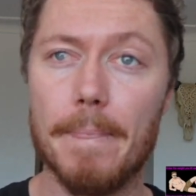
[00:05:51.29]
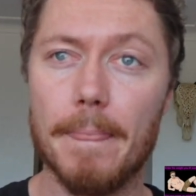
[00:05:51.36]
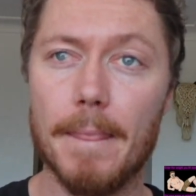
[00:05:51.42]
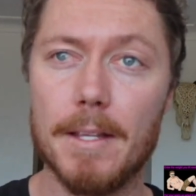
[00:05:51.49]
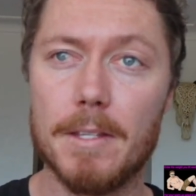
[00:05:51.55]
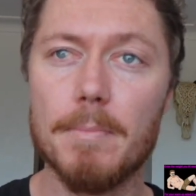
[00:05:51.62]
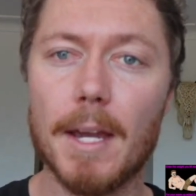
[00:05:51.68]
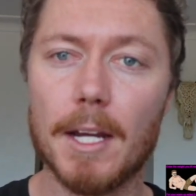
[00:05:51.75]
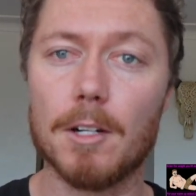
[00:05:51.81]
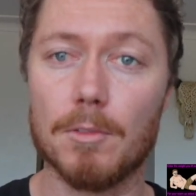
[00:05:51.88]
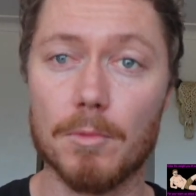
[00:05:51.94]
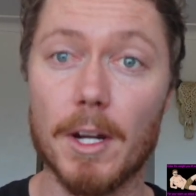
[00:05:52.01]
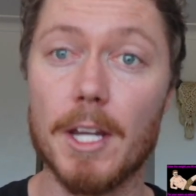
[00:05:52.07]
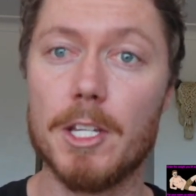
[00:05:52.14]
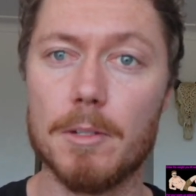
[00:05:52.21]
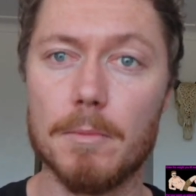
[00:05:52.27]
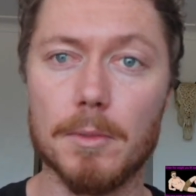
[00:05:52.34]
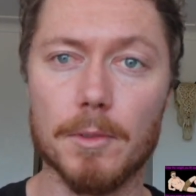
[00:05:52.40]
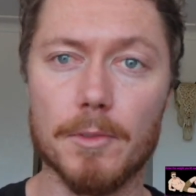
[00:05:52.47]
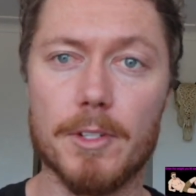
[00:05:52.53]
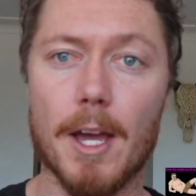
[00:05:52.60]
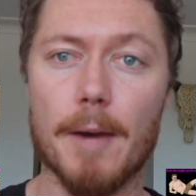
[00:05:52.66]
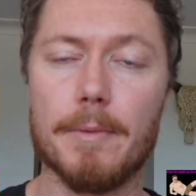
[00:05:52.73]
Let's make it a
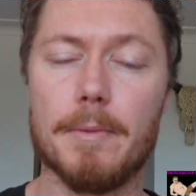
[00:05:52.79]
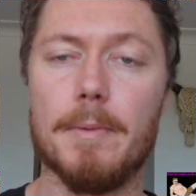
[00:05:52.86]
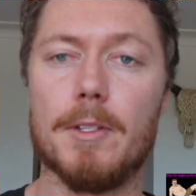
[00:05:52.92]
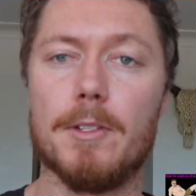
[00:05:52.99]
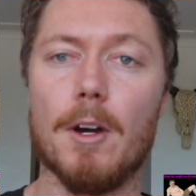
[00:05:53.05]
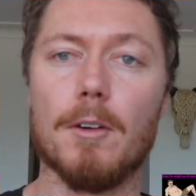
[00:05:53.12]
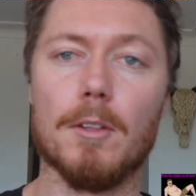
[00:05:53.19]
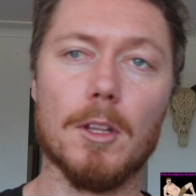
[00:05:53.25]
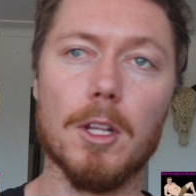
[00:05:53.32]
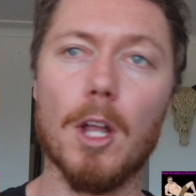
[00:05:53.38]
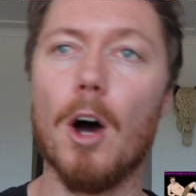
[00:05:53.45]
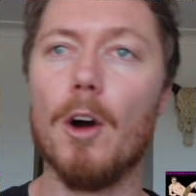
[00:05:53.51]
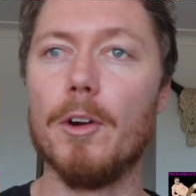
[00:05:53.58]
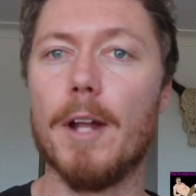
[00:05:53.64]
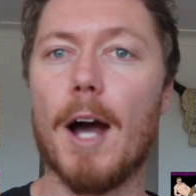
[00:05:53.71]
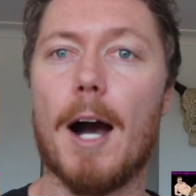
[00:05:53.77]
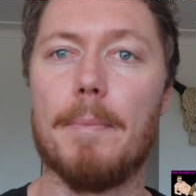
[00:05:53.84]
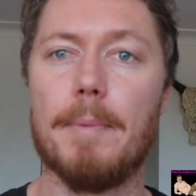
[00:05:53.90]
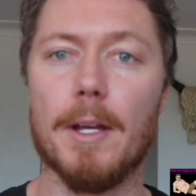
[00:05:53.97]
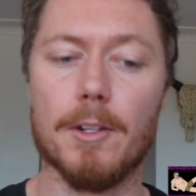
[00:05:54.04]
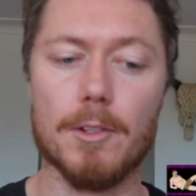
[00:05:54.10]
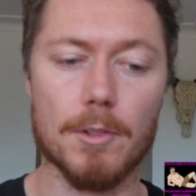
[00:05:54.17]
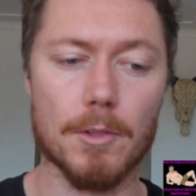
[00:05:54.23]
reasonable depth, but don't load up
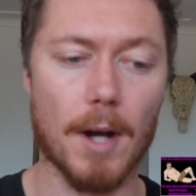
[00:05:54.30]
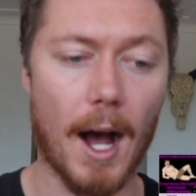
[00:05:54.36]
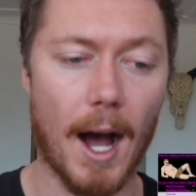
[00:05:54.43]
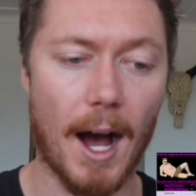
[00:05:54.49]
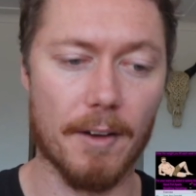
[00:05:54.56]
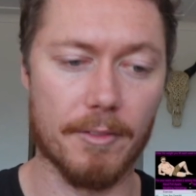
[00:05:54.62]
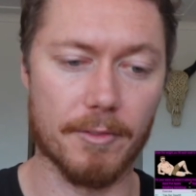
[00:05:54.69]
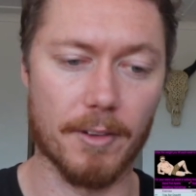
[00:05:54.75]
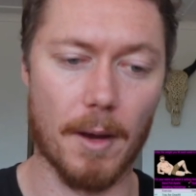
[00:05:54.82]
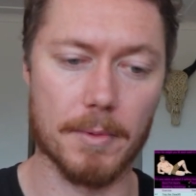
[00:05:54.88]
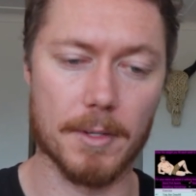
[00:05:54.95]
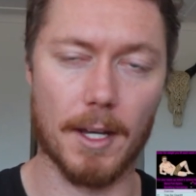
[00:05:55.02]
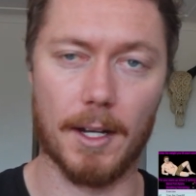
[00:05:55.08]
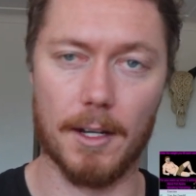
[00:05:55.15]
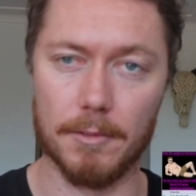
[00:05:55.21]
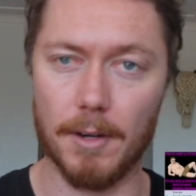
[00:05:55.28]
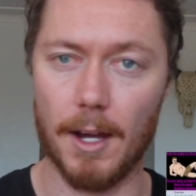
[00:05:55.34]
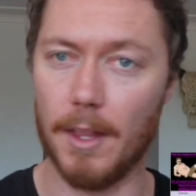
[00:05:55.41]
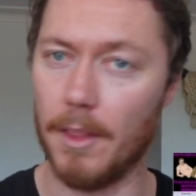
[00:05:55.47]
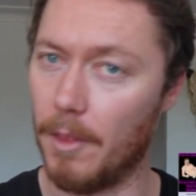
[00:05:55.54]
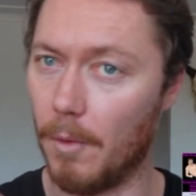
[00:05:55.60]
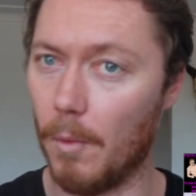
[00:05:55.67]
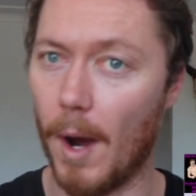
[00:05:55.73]
and do half reps. Like, I'd
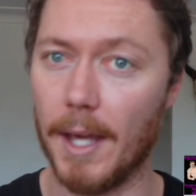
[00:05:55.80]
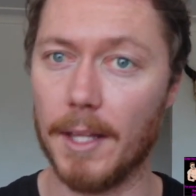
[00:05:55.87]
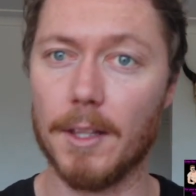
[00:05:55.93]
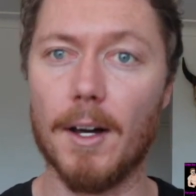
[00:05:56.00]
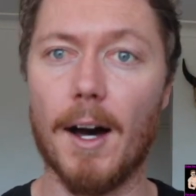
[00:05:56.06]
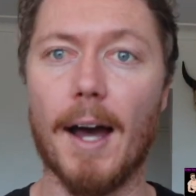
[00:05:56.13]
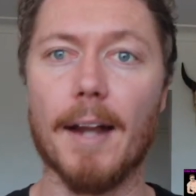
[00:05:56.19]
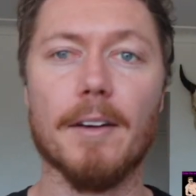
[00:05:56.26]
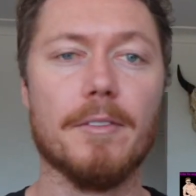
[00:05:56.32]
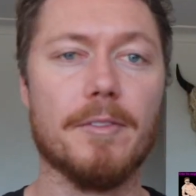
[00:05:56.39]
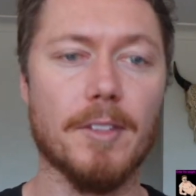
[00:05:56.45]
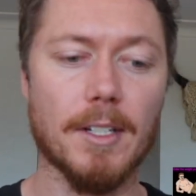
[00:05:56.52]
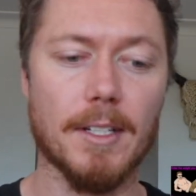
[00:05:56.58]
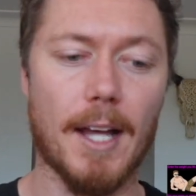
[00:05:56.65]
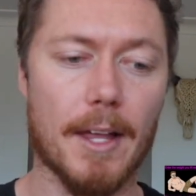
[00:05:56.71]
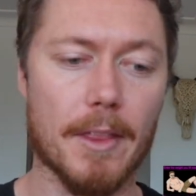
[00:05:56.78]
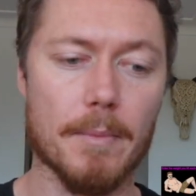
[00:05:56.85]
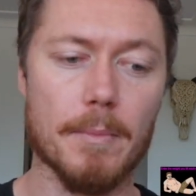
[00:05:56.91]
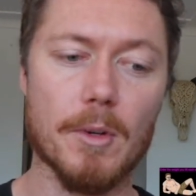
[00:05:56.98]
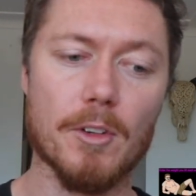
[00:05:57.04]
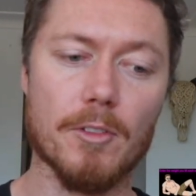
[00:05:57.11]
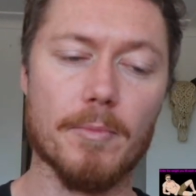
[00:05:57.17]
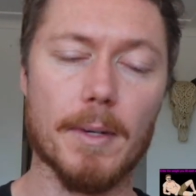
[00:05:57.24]
rather the weight light, feel out the
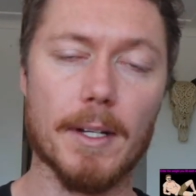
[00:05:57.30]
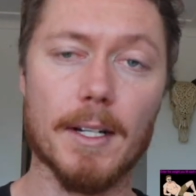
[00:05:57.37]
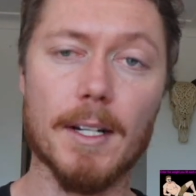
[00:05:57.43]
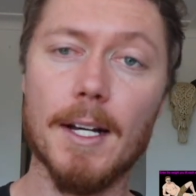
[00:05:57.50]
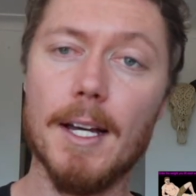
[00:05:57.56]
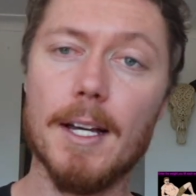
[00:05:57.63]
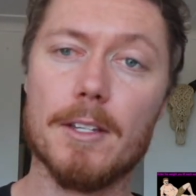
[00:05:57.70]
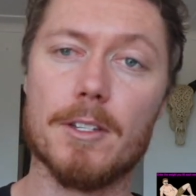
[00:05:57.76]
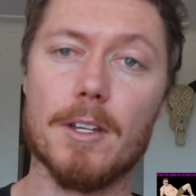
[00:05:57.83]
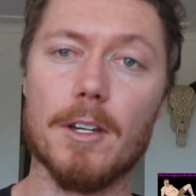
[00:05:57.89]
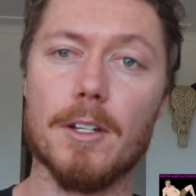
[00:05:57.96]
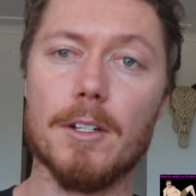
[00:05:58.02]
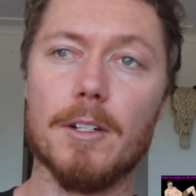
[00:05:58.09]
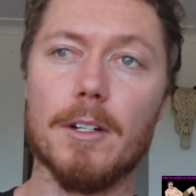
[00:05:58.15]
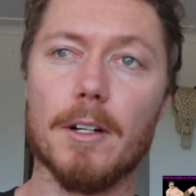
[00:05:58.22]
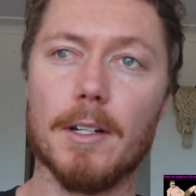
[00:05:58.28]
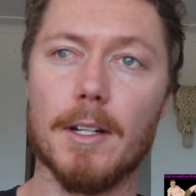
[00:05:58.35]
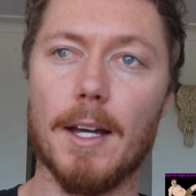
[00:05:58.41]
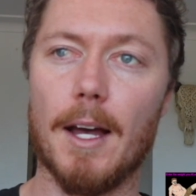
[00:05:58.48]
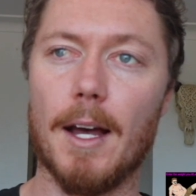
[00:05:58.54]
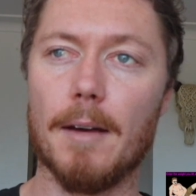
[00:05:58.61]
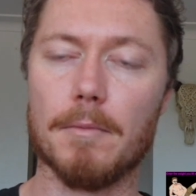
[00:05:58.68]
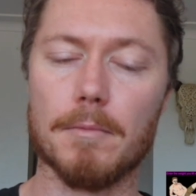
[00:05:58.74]
movement, so you're
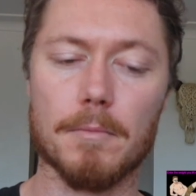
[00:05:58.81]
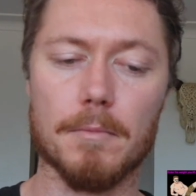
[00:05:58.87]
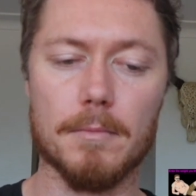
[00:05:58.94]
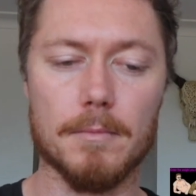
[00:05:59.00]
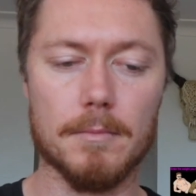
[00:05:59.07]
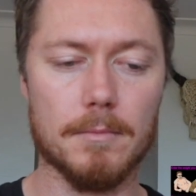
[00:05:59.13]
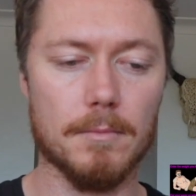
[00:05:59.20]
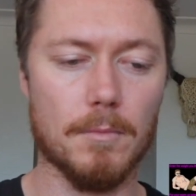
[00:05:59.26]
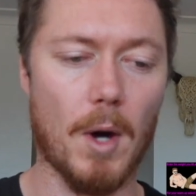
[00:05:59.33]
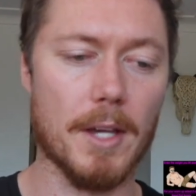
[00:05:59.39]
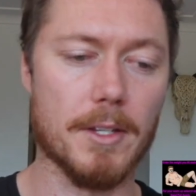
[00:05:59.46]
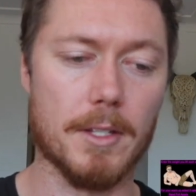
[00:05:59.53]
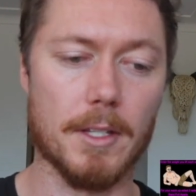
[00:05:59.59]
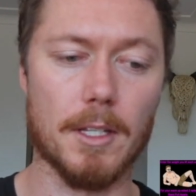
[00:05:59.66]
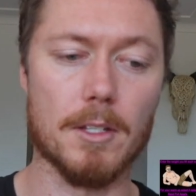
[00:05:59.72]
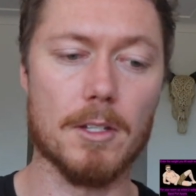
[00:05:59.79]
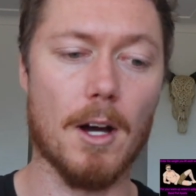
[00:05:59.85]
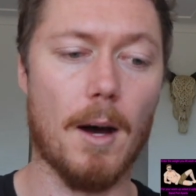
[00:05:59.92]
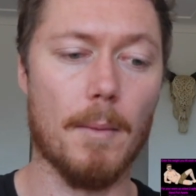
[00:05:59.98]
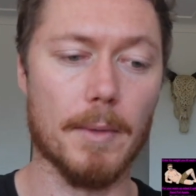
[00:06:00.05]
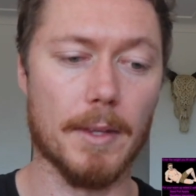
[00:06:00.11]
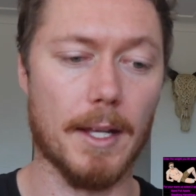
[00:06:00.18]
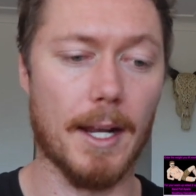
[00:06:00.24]
not wasting your
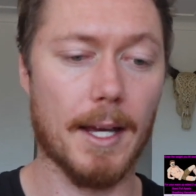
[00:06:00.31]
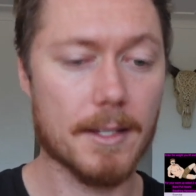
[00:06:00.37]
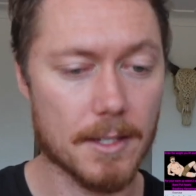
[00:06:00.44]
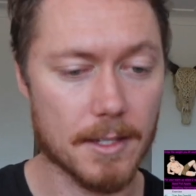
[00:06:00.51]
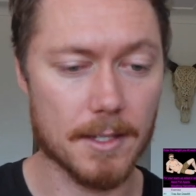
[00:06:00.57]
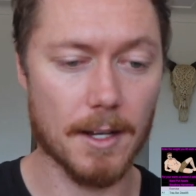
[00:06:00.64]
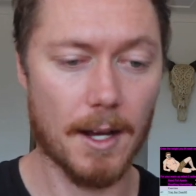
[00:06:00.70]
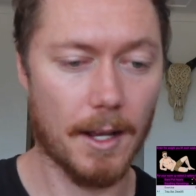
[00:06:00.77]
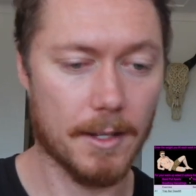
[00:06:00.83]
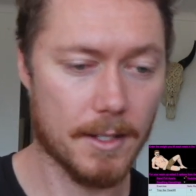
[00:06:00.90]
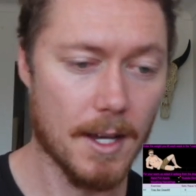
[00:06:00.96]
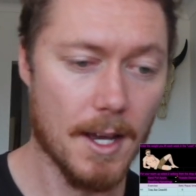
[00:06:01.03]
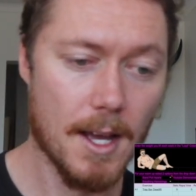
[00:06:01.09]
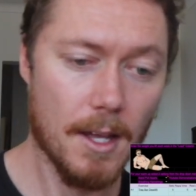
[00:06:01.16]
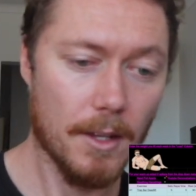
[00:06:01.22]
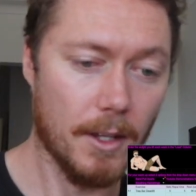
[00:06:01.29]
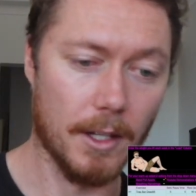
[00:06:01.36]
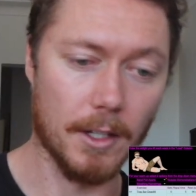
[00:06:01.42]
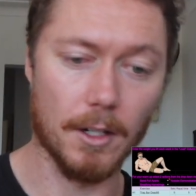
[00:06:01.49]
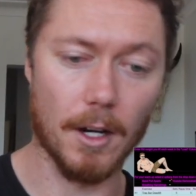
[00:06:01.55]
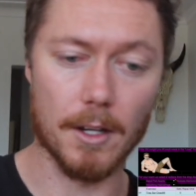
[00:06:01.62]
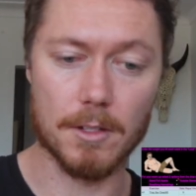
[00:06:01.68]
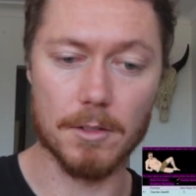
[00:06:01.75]
time on that exercise. Then
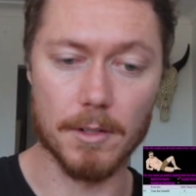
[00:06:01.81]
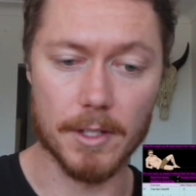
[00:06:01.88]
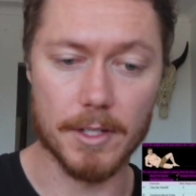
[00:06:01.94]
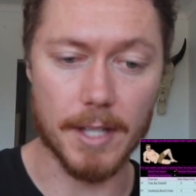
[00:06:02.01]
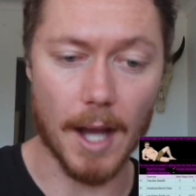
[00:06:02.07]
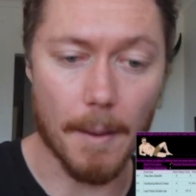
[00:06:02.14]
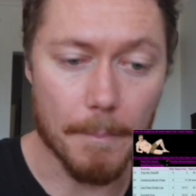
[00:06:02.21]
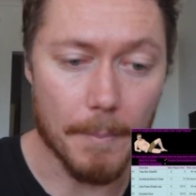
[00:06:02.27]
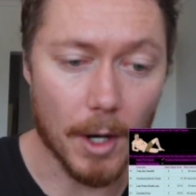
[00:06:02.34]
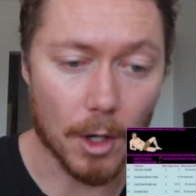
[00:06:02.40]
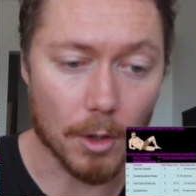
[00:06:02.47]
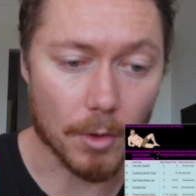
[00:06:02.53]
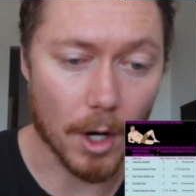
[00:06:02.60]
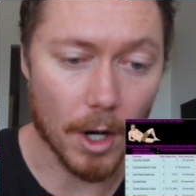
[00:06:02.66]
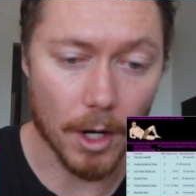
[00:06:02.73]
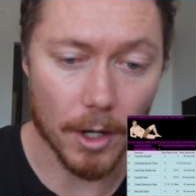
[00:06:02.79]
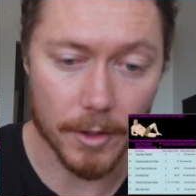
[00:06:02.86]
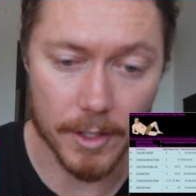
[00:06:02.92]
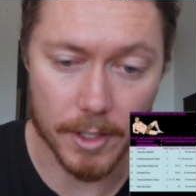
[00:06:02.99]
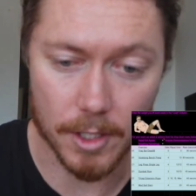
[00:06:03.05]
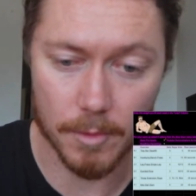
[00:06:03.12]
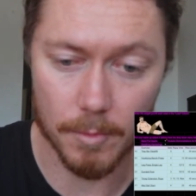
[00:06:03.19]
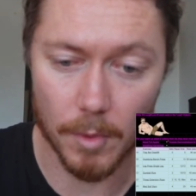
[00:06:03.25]
you go into a dumbbell row.
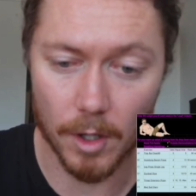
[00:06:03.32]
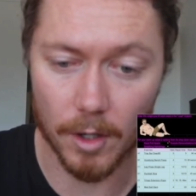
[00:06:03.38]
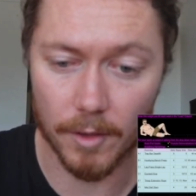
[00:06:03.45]
This is more